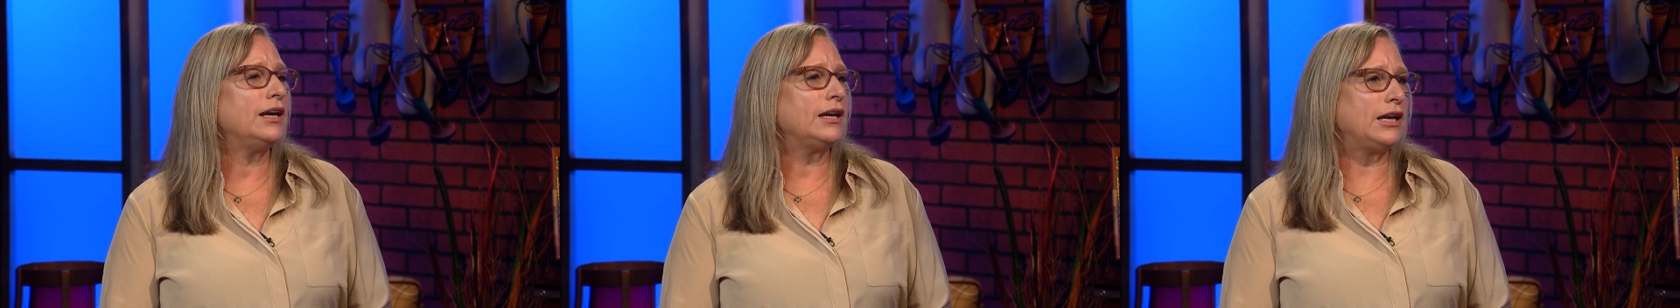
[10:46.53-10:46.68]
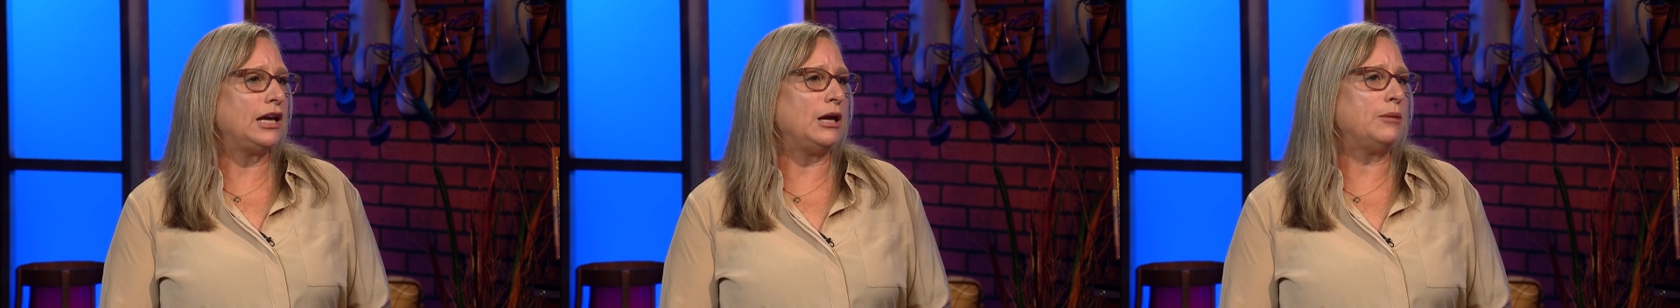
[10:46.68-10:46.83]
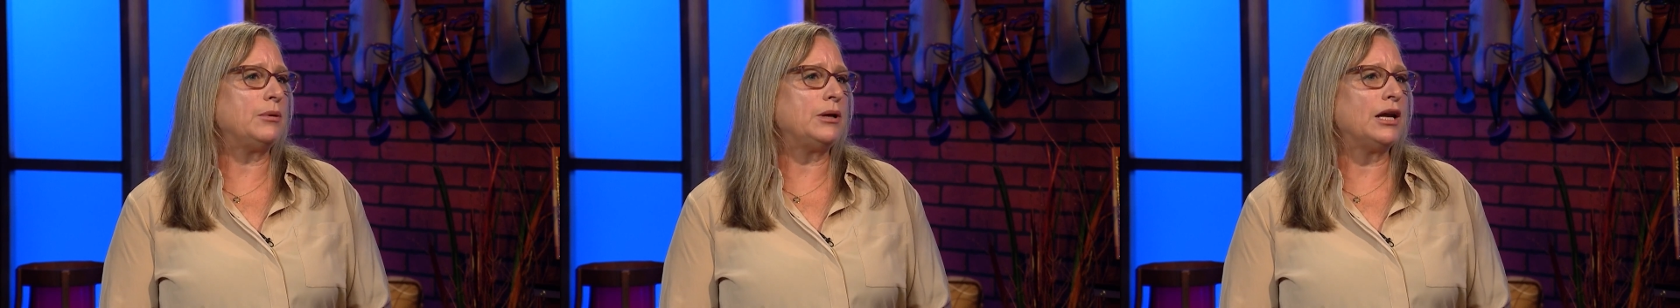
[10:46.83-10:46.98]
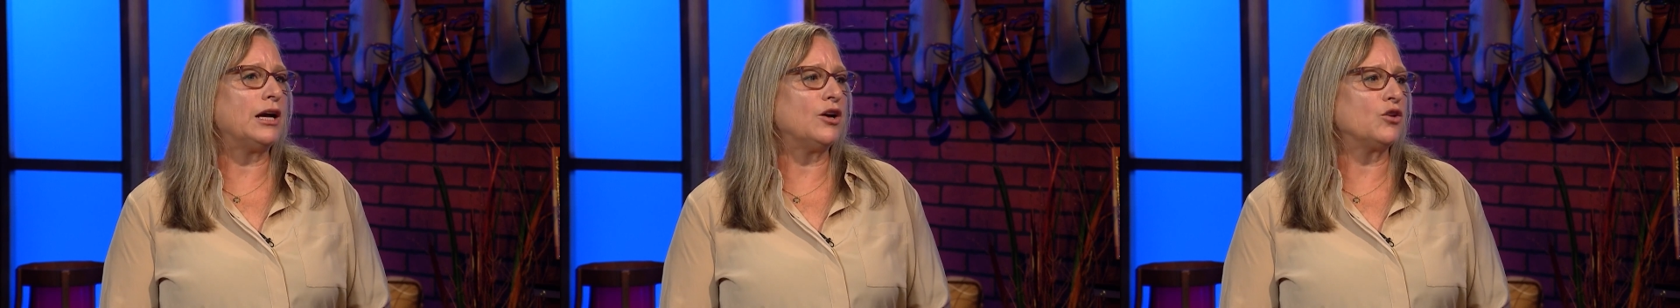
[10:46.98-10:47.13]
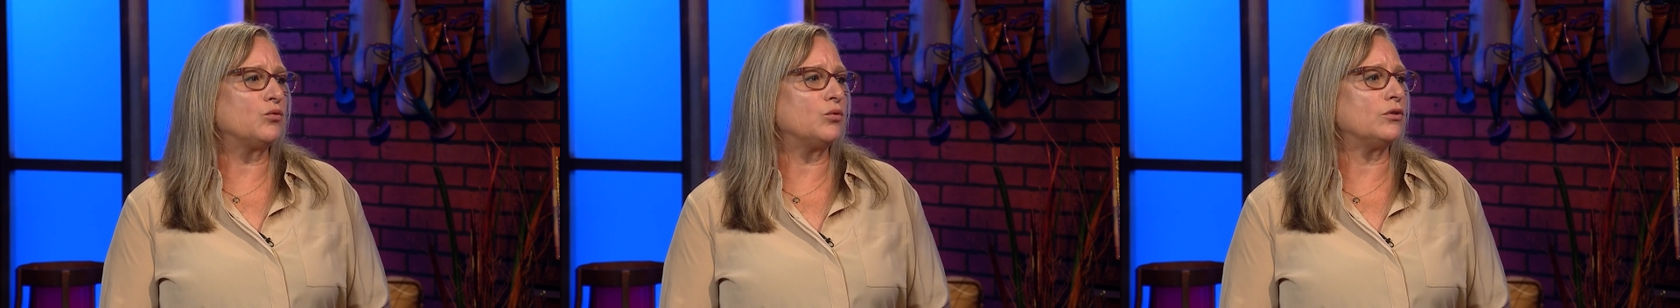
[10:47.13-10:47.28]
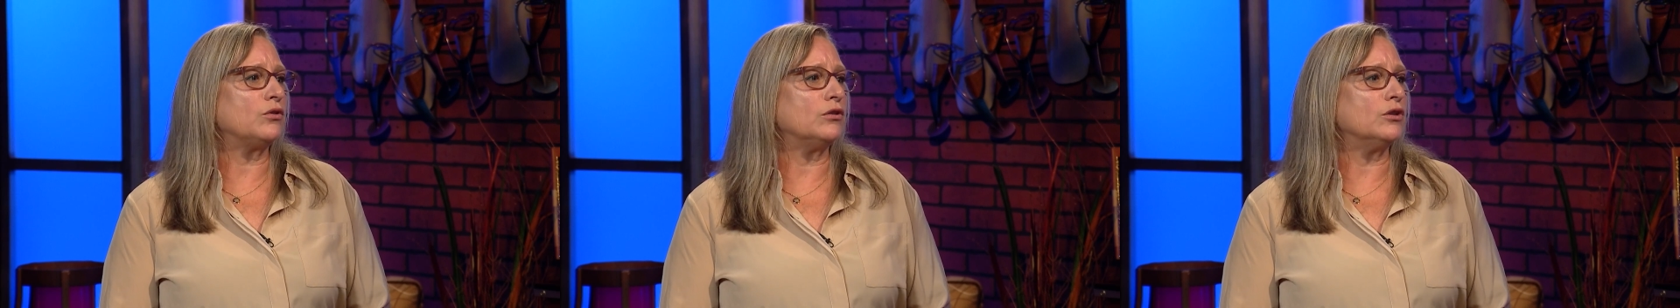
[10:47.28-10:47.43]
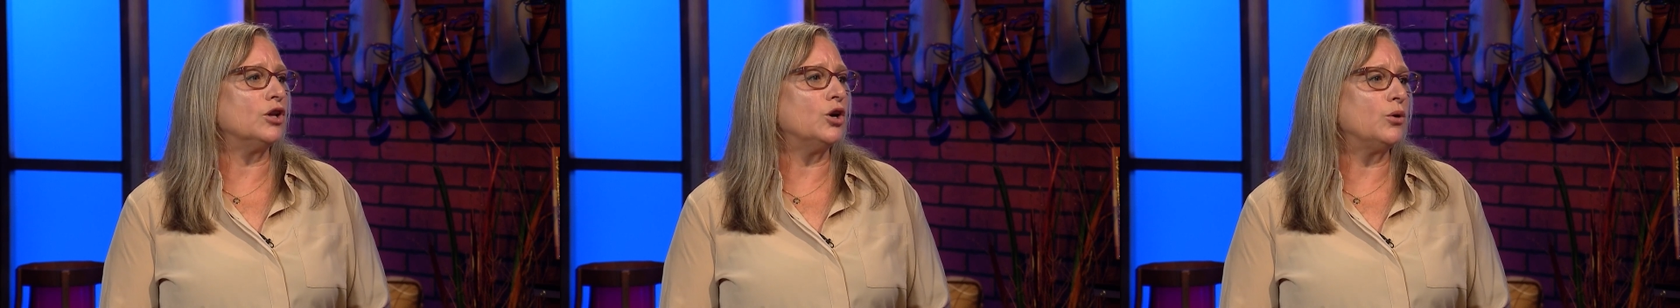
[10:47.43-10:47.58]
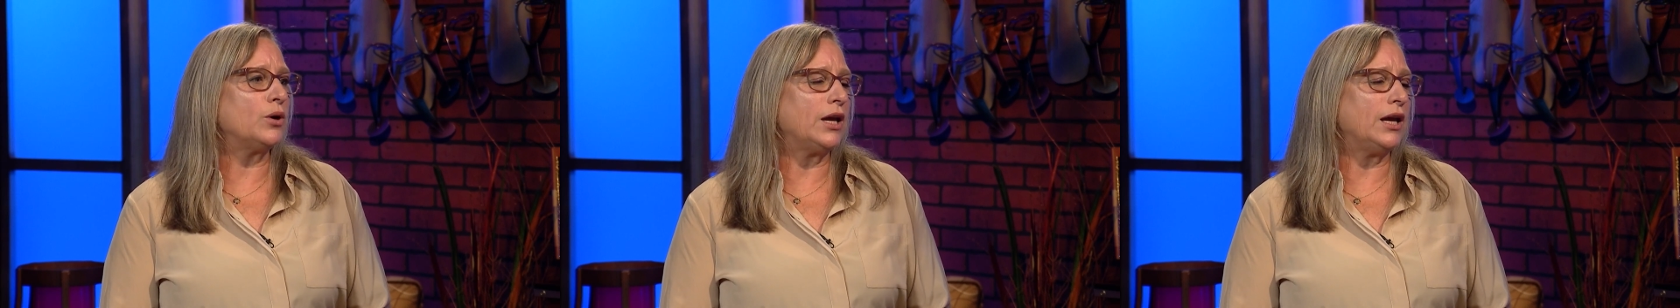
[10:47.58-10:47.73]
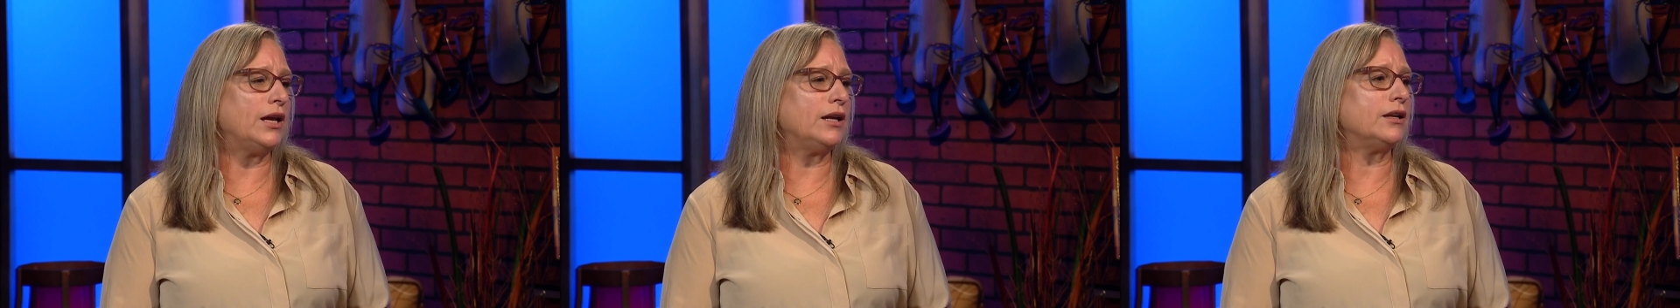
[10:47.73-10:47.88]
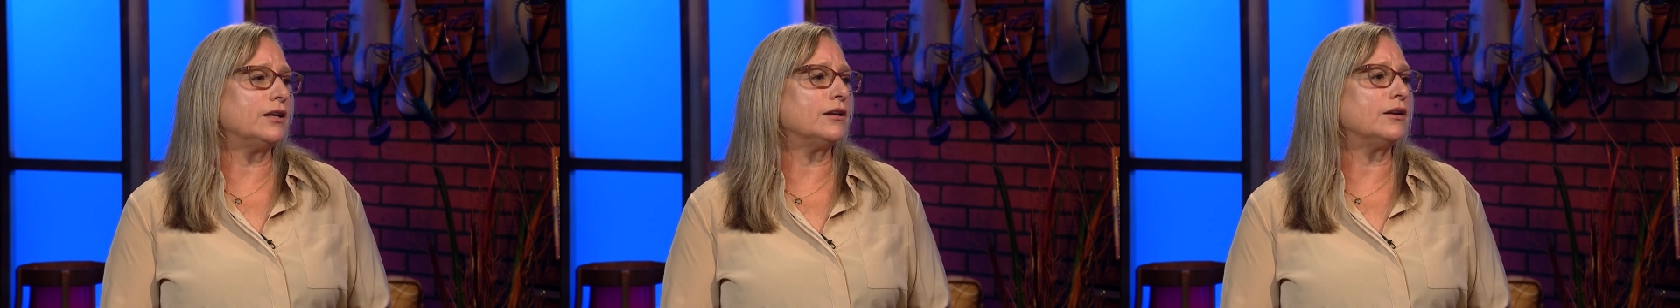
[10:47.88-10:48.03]
Capen House was
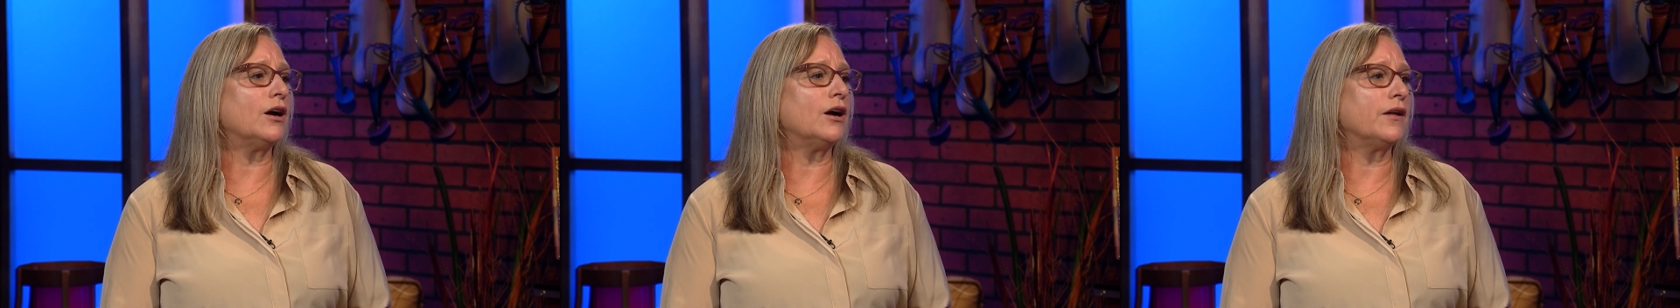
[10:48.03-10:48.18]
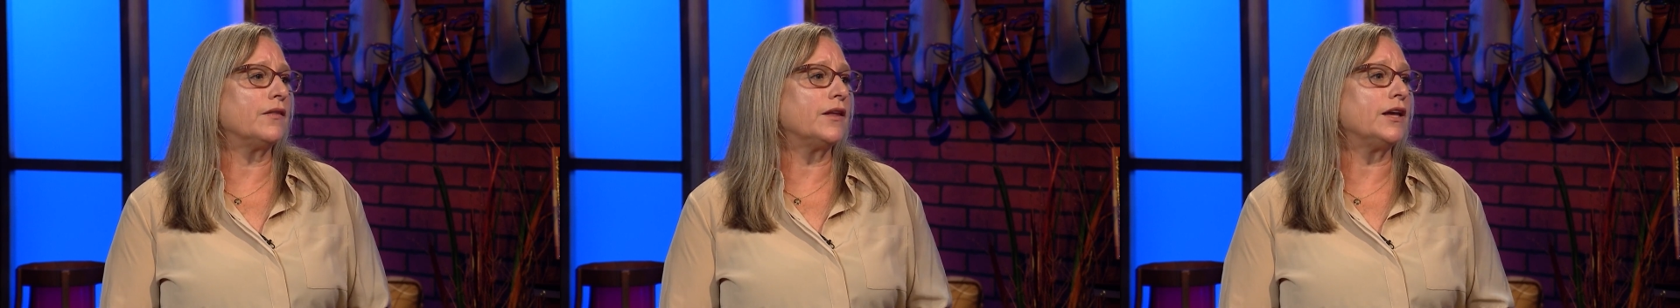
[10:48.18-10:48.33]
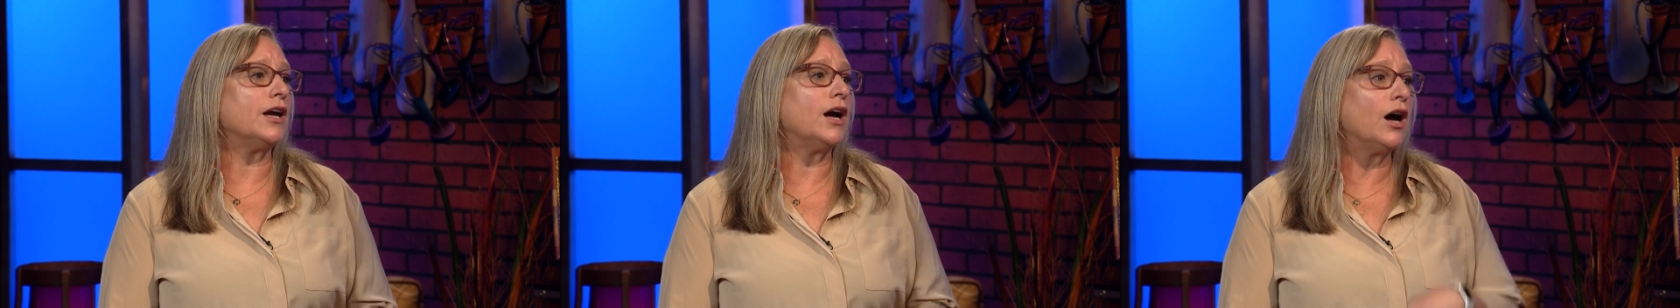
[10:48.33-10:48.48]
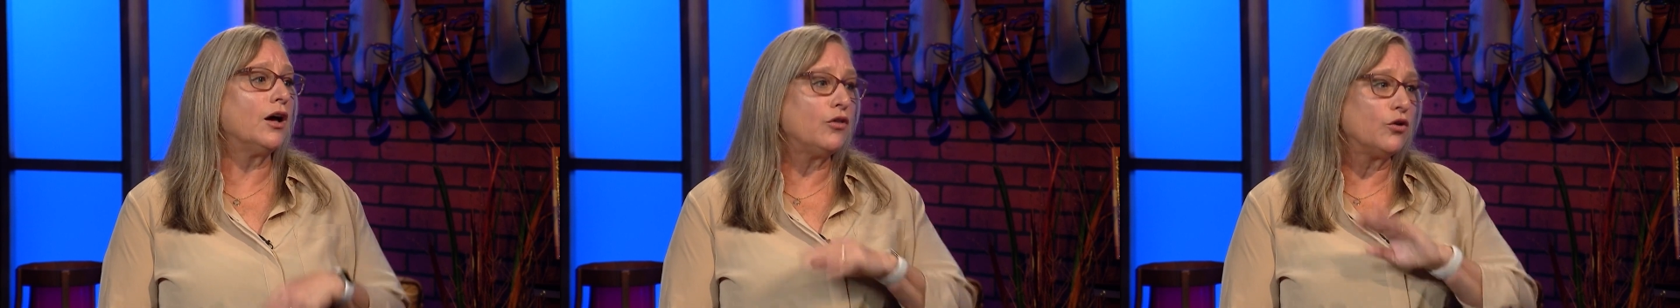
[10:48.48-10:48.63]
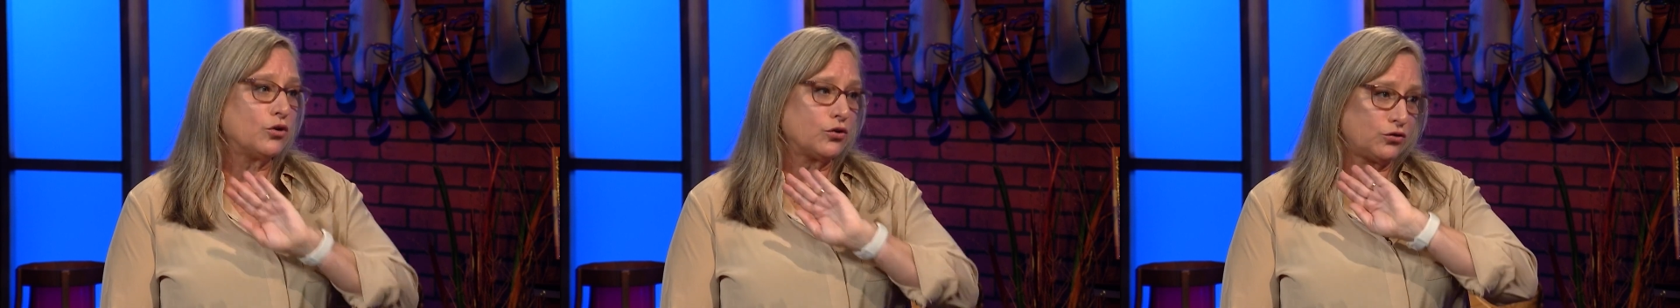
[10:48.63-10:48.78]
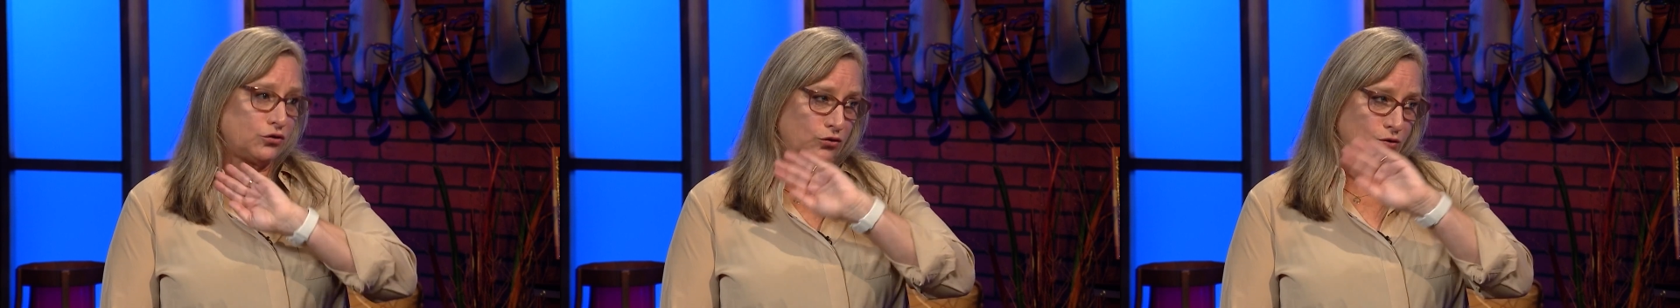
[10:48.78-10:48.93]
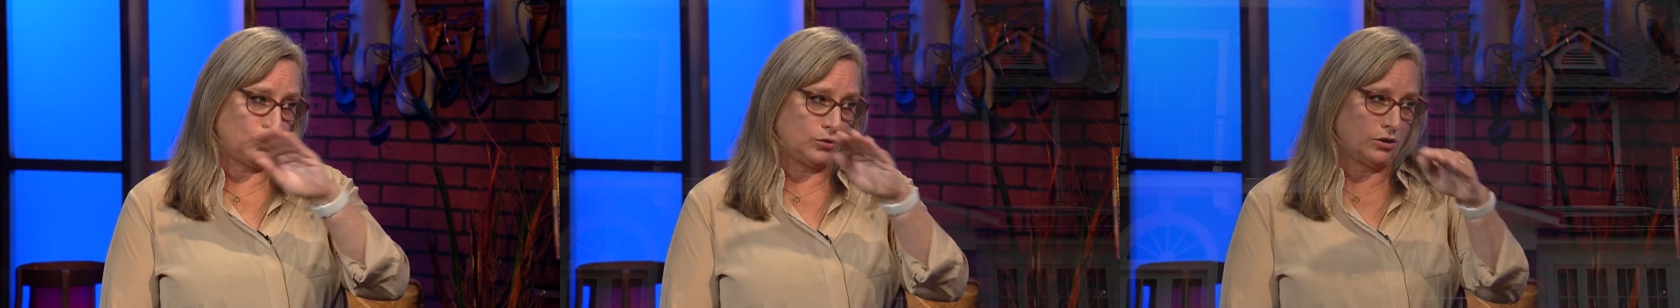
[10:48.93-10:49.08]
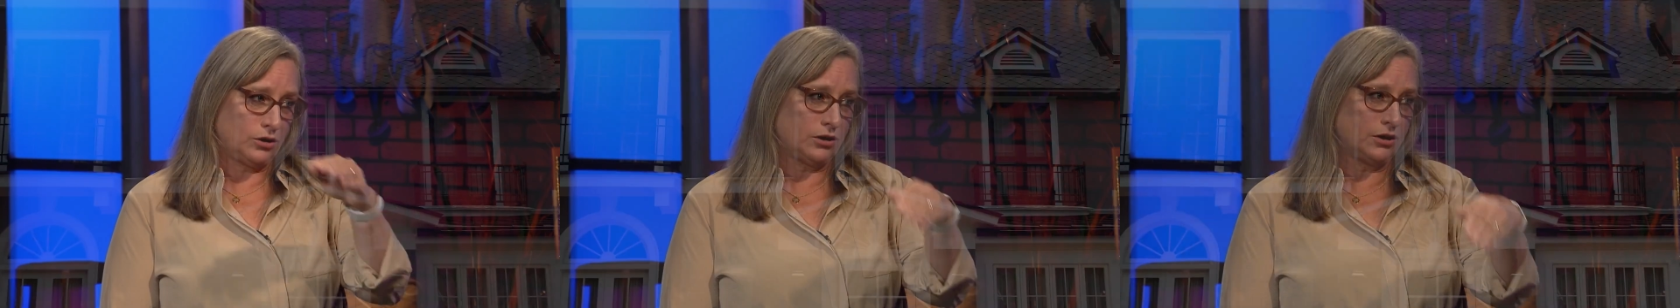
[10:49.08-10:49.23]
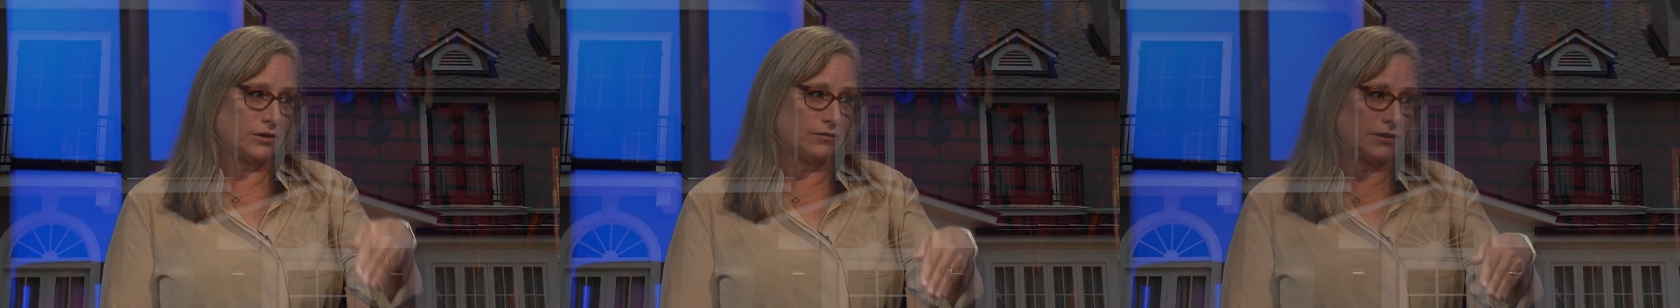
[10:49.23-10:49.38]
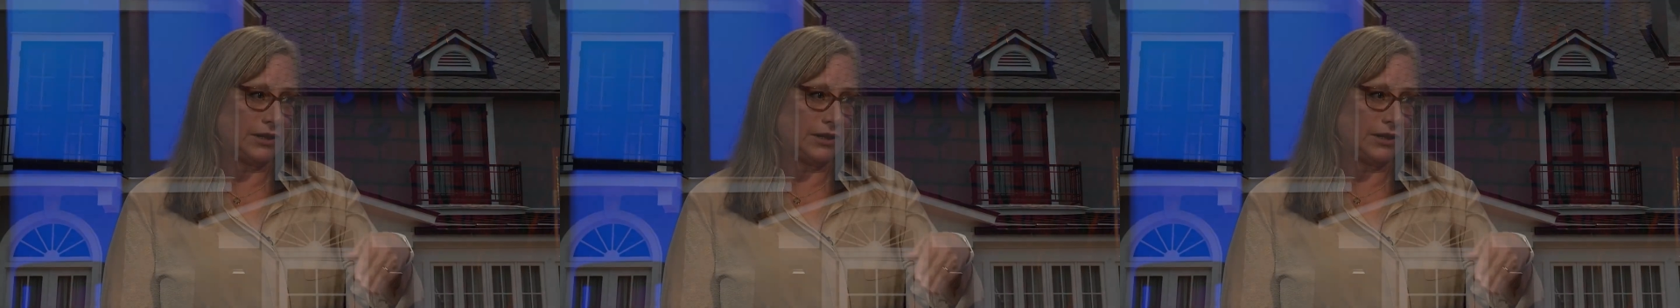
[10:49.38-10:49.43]
located on the other shore of